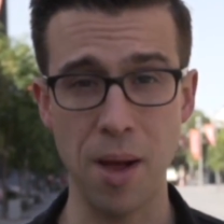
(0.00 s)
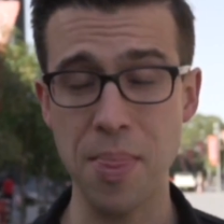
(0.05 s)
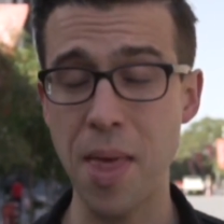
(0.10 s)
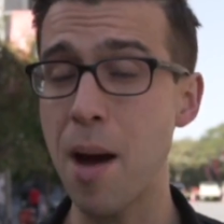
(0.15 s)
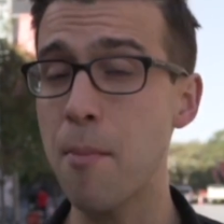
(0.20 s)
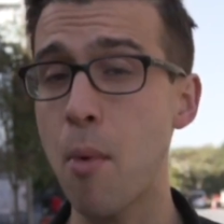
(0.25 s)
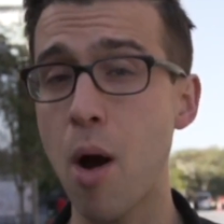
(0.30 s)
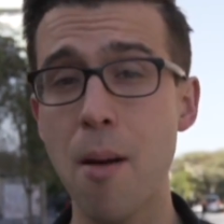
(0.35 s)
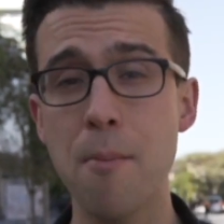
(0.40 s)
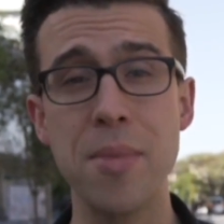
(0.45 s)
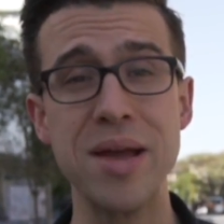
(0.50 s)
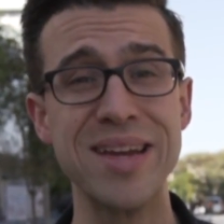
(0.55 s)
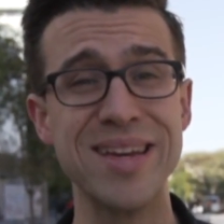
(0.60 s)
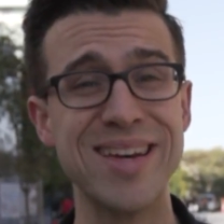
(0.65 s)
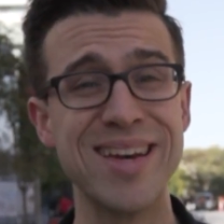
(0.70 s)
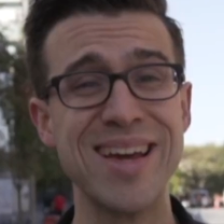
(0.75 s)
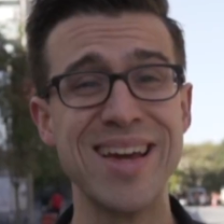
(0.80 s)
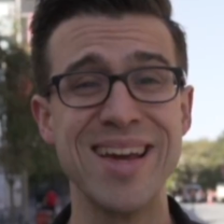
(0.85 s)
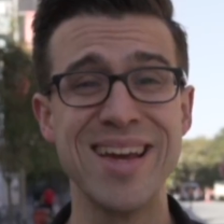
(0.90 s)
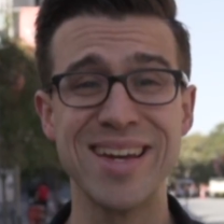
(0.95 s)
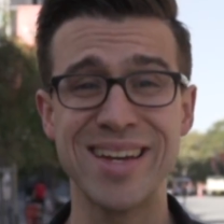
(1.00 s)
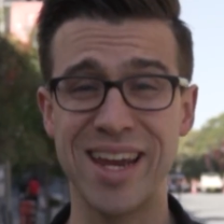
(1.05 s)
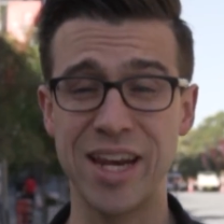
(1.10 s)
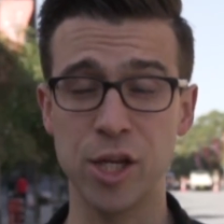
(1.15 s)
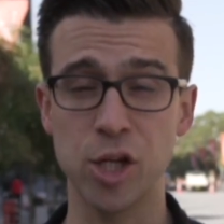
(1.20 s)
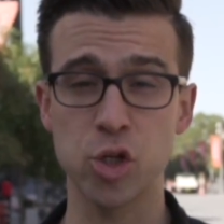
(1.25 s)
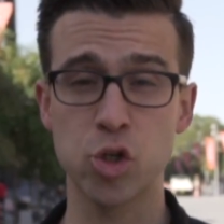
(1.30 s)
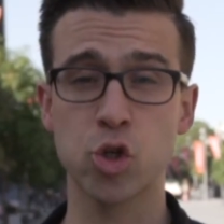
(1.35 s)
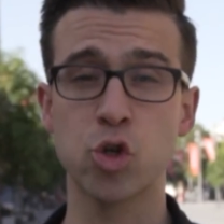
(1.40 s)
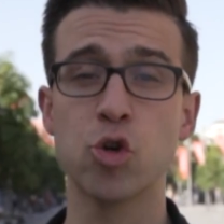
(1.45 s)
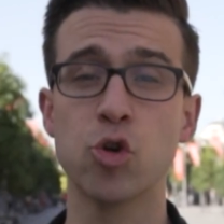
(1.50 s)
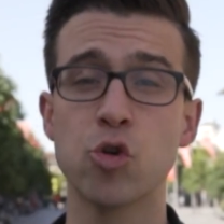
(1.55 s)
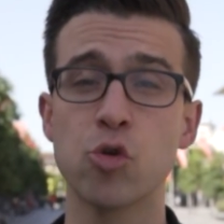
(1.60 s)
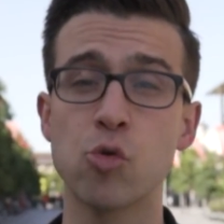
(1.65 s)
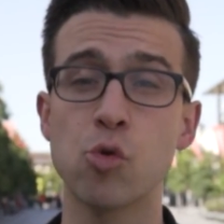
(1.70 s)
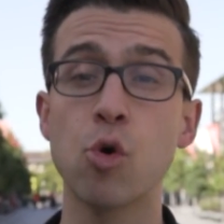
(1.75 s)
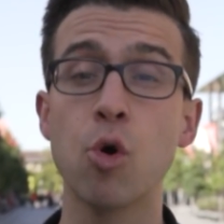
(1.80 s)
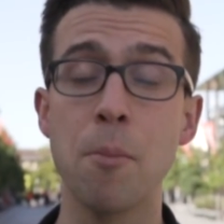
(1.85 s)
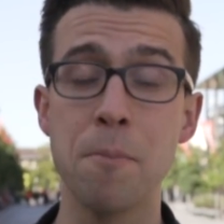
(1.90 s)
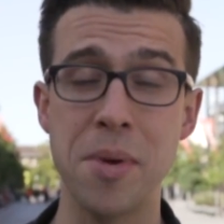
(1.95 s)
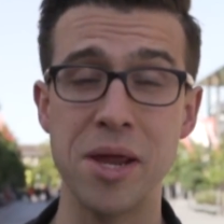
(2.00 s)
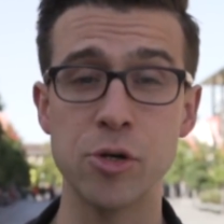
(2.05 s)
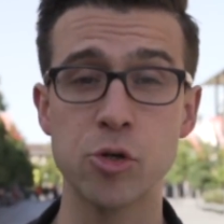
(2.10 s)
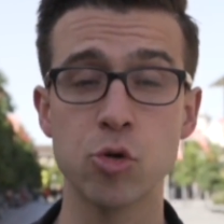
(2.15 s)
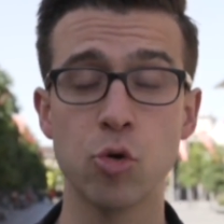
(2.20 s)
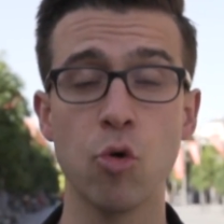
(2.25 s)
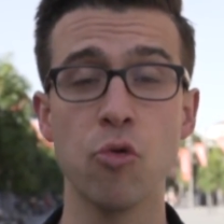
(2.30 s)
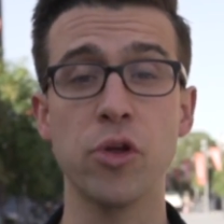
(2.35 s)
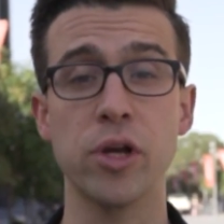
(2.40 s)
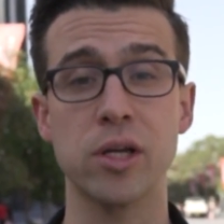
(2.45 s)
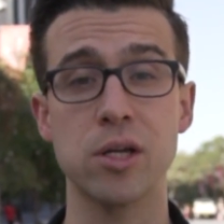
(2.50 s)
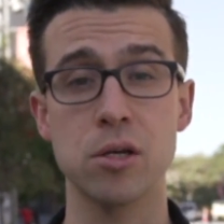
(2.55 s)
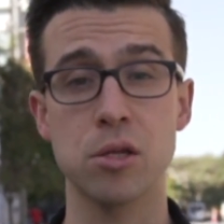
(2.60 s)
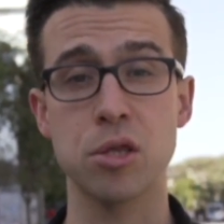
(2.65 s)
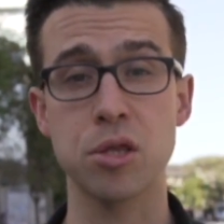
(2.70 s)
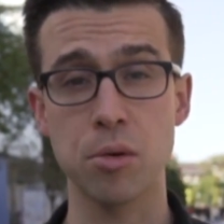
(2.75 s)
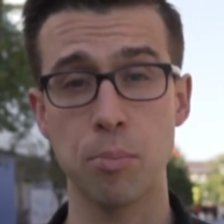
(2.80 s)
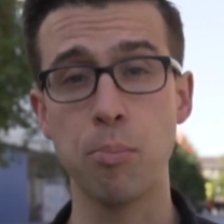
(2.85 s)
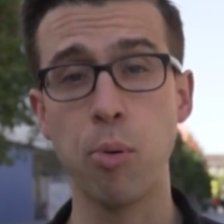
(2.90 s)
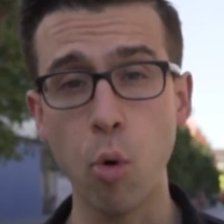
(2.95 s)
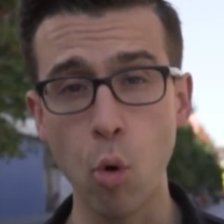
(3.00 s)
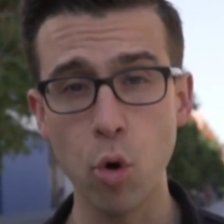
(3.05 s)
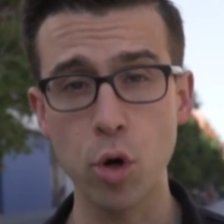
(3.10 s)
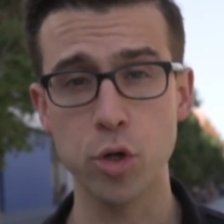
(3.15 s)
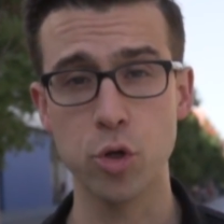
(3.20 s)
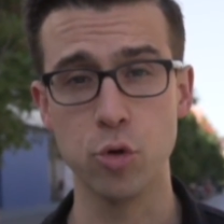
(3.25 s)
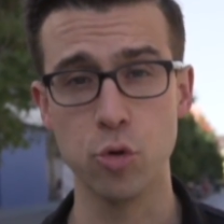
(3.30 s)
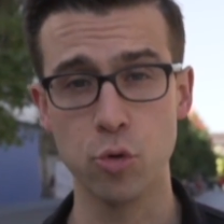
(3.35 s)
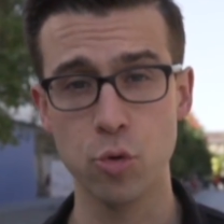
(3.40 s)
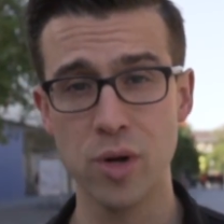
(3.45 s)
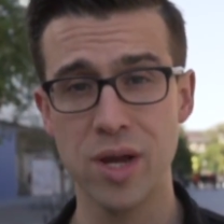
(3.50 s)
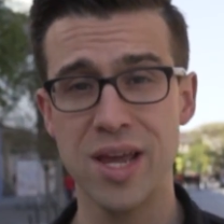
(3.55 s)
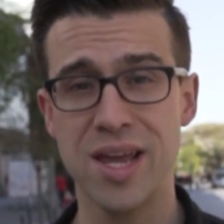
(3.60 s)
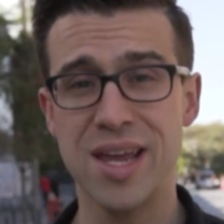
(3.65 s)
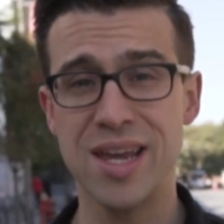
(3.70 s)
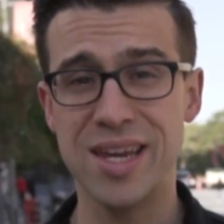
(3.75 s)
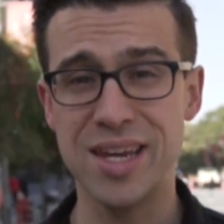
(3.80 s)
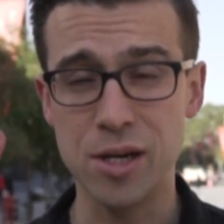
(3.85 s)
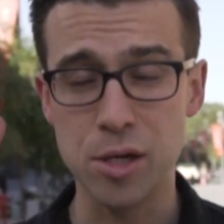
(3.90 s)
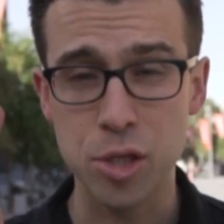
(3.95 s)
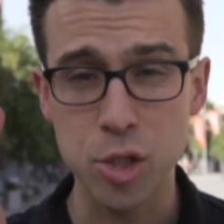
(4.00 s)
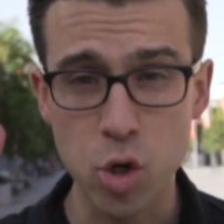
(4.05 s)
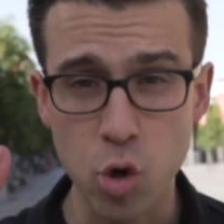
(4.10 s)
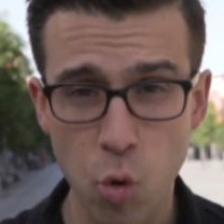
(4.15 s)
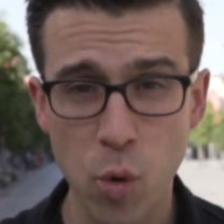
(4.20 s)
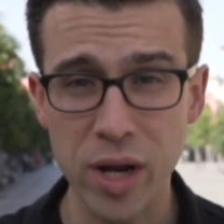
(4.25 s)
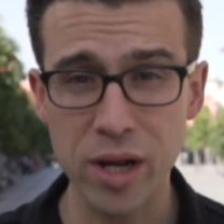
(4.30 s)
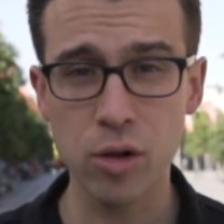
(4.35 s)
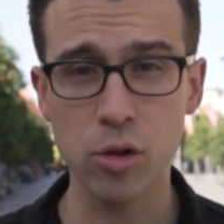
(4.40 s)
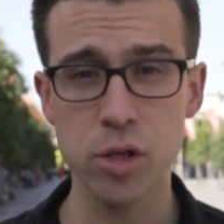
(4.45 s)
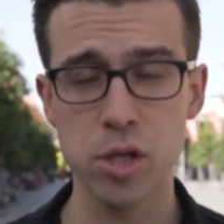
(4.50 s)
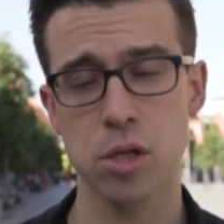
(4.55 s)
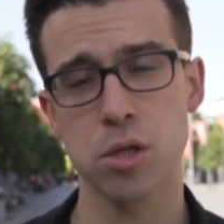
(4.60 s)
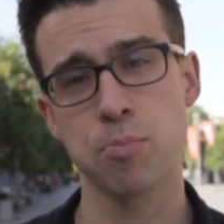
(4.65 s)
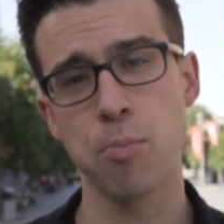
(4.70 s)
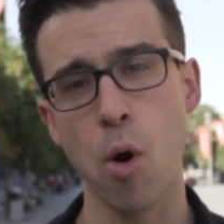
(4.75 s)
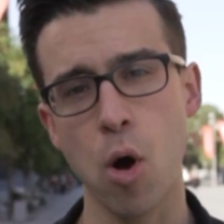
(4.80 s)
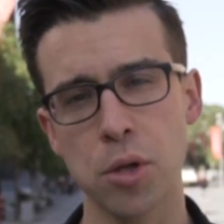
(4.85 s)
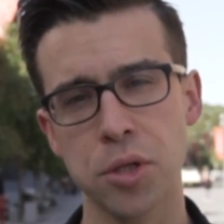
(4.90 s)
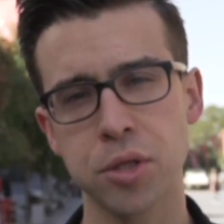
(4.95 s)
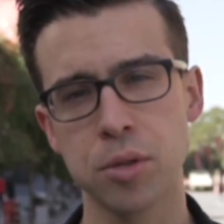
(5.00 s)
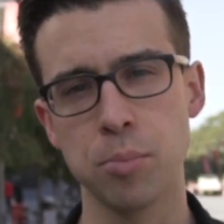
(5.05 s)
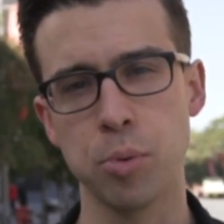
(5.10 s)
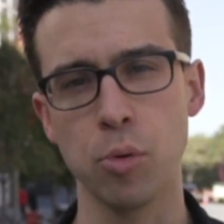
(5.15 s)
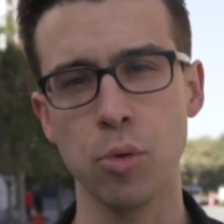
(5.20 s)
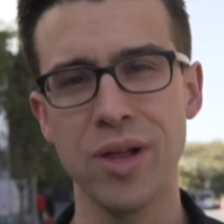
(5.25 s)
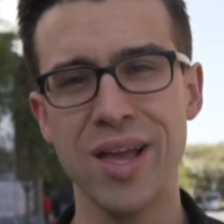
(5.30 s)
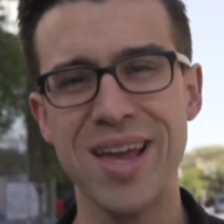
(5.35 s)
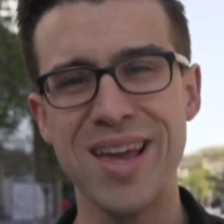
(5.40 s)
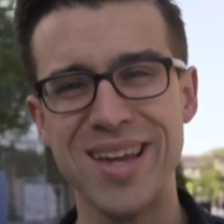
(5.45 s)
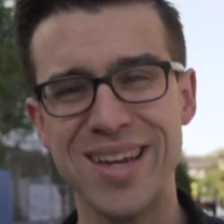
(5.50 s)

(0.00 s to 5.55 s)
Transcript: And that might mean getting a tutor or a mentor that can support you in as quickly as possible,